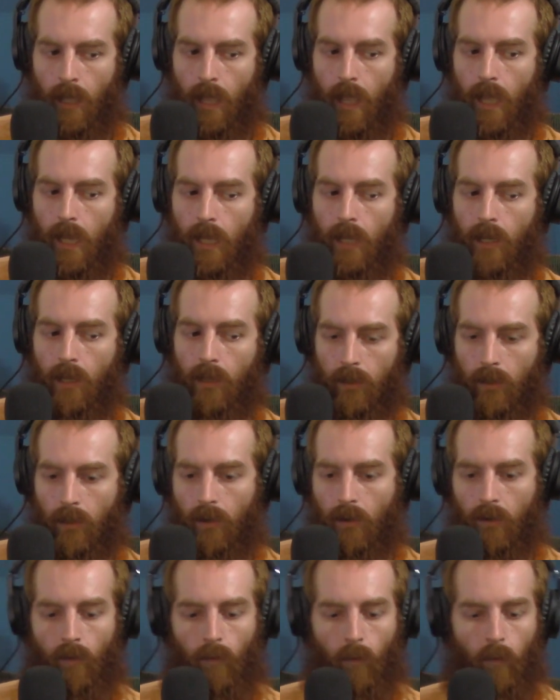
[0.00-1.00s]
And
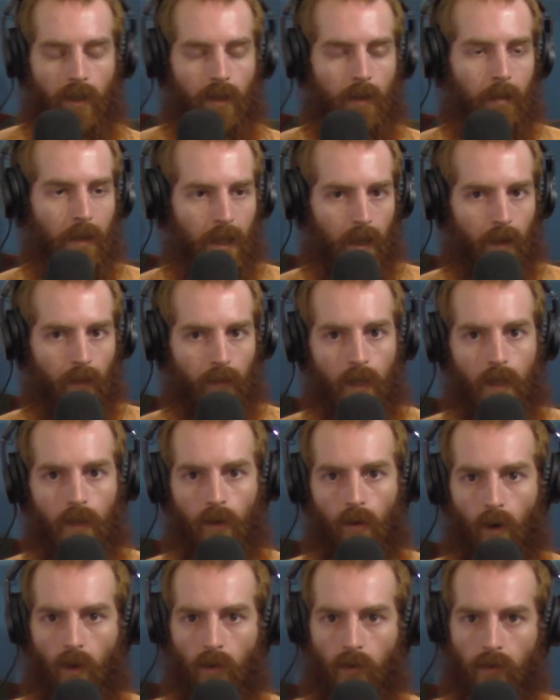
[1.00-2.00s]
with the PFD,
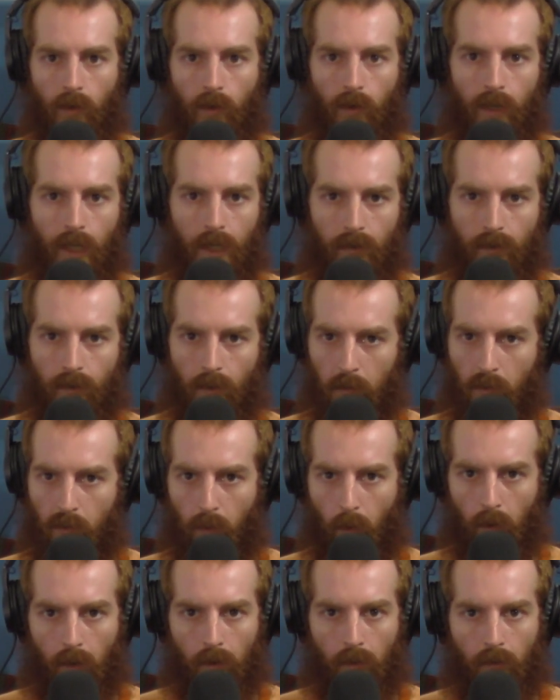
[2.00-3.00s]
you're also going to need some
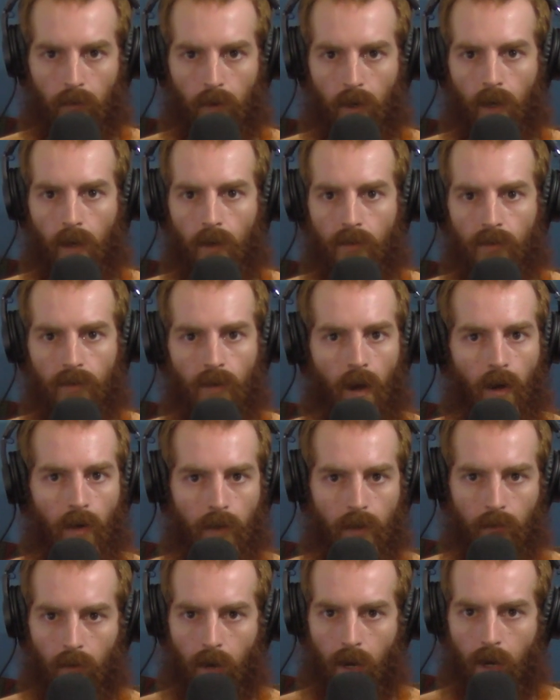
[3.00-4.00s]
sort of
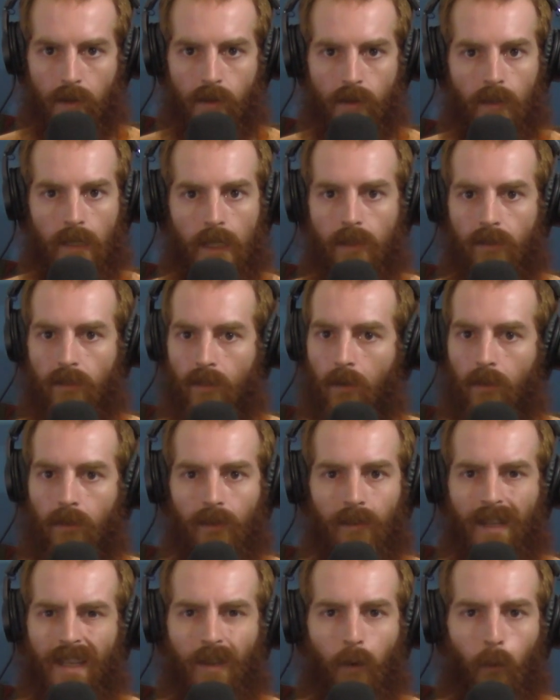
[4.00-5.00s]
sonic device. Get some,
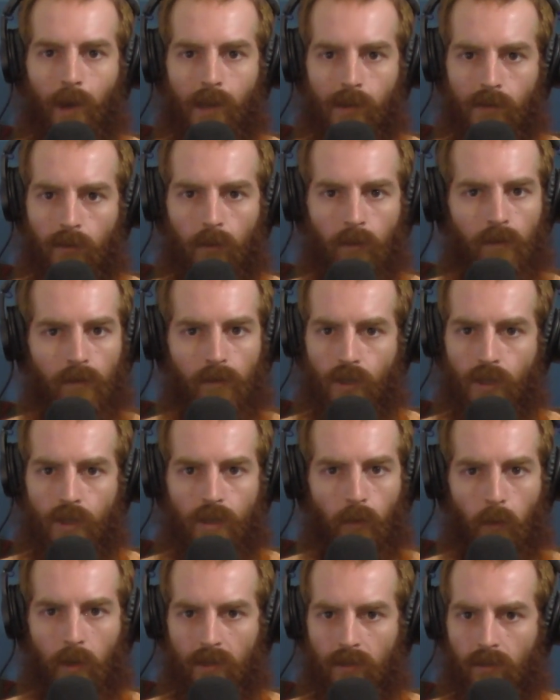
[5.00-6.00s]
like a whistle,
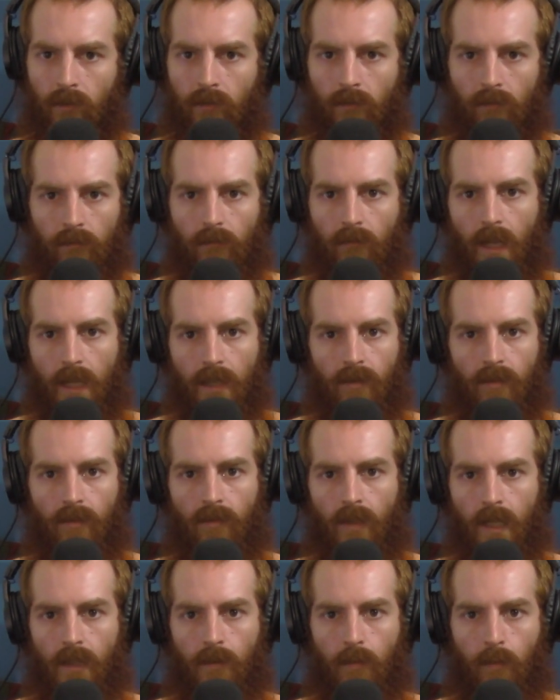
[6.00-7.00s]
just a whistle.
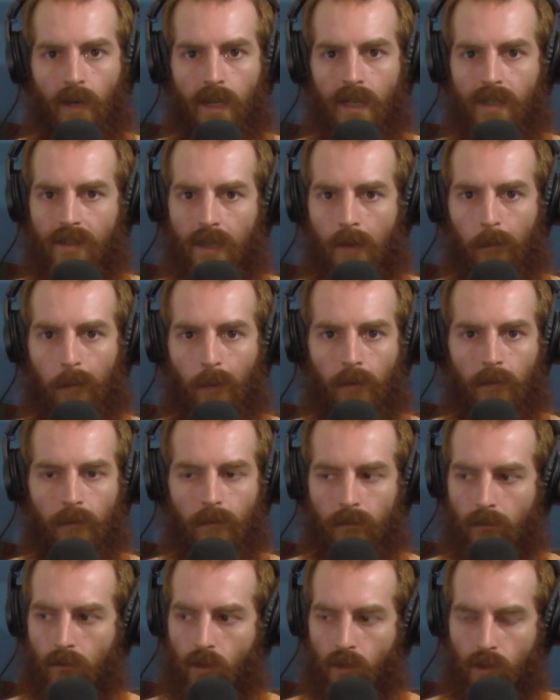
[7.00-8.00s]
It's pretty simple,
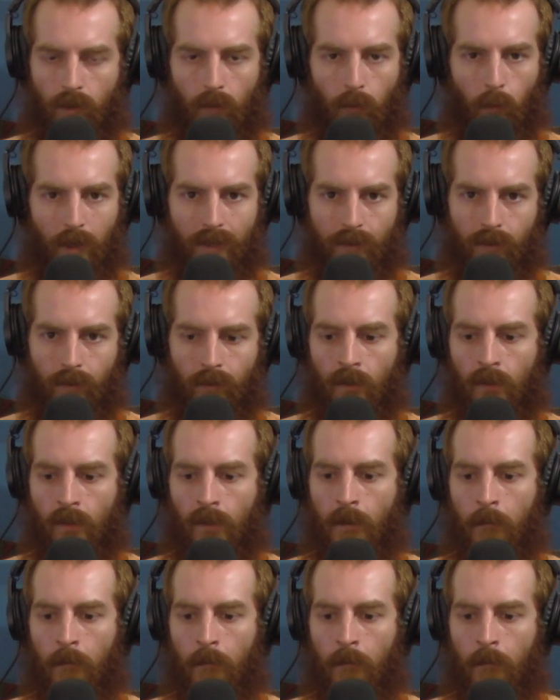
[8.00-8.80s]
just a whistle.